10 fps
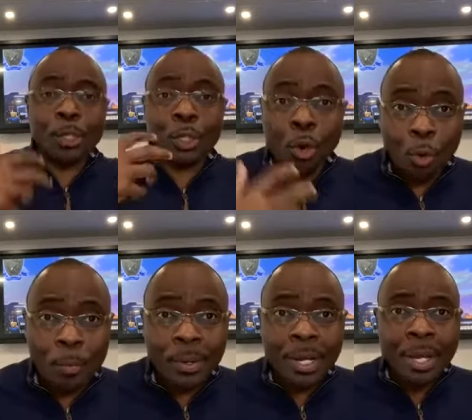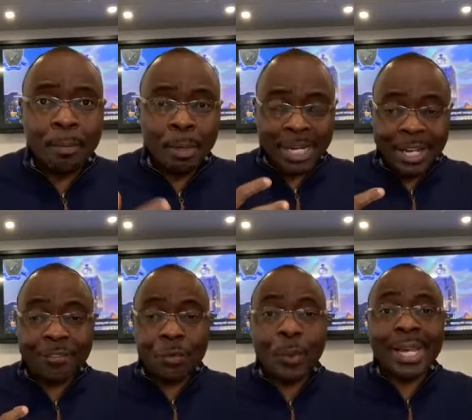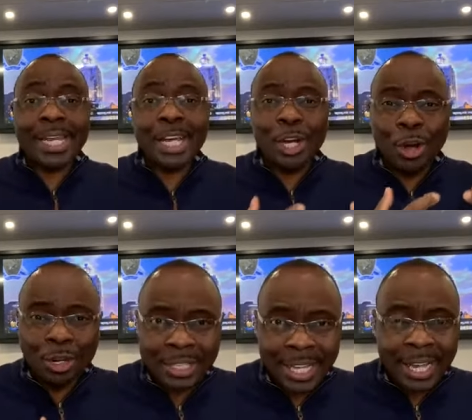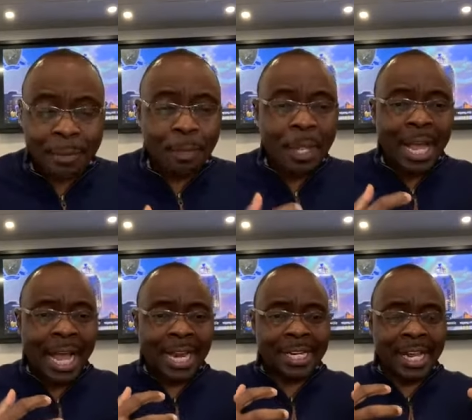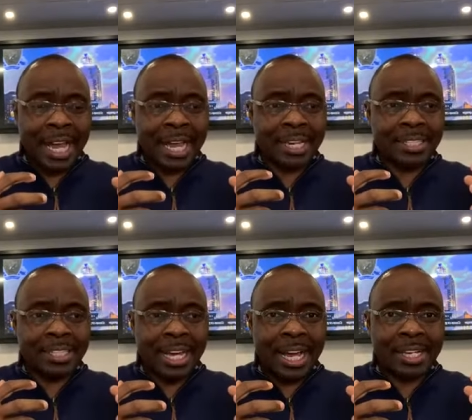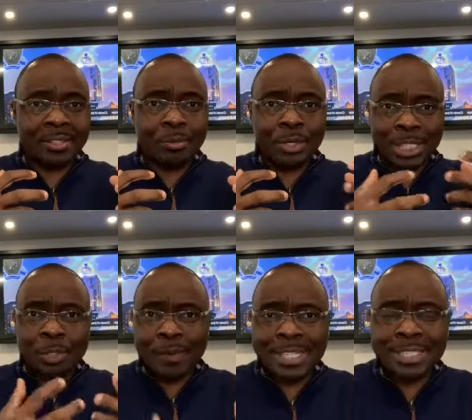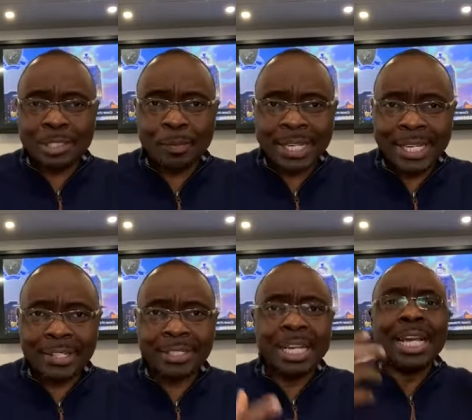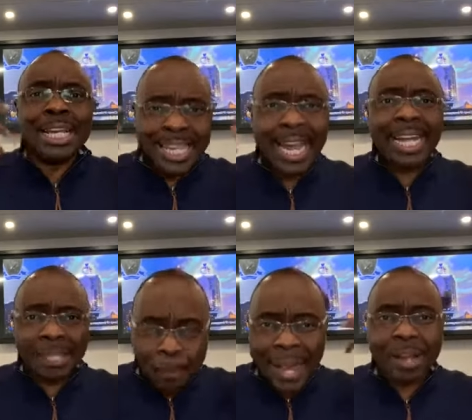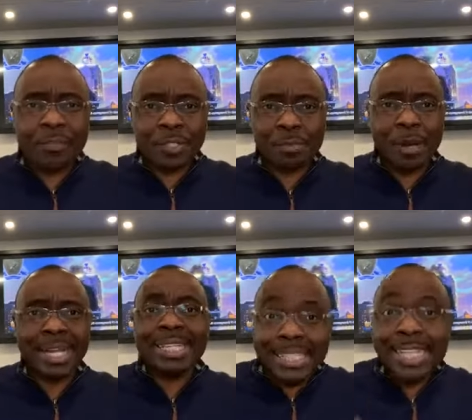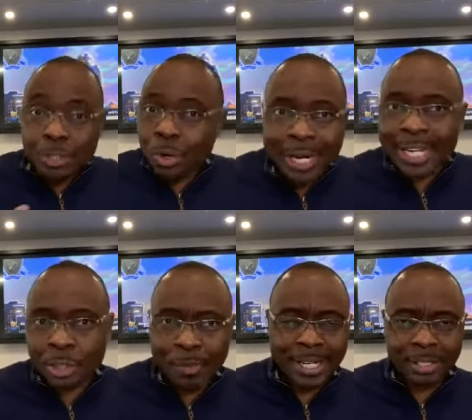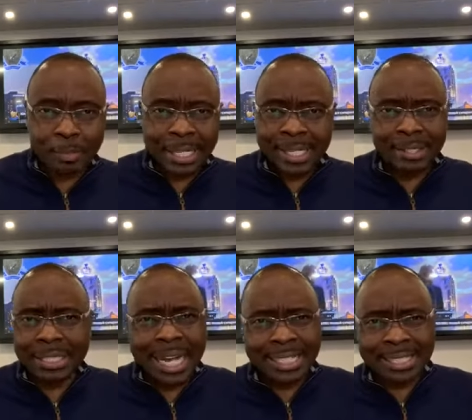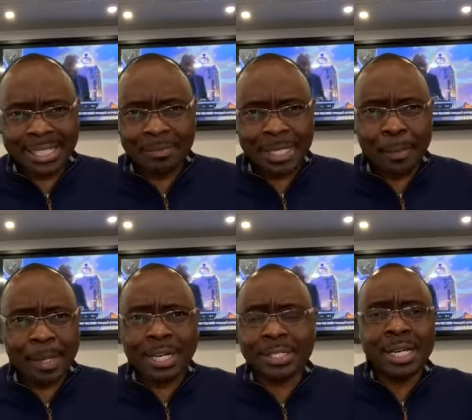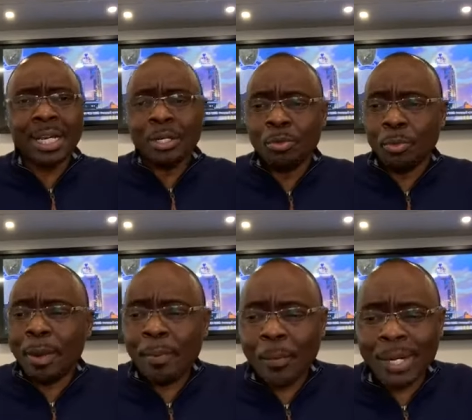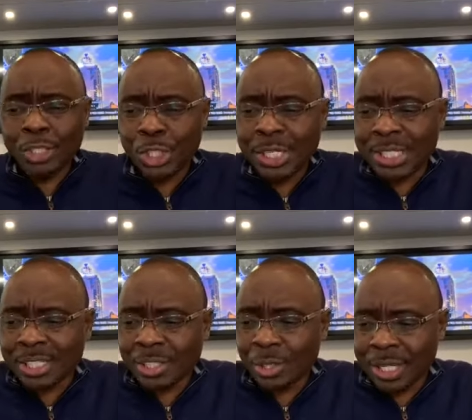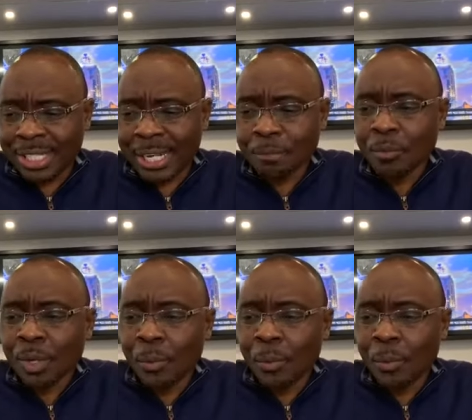up with hope, but even when he got there and and and was expecting to be healed, he at the back of his mind did not expect to be healed at the same time because remember when Jesus, look at that,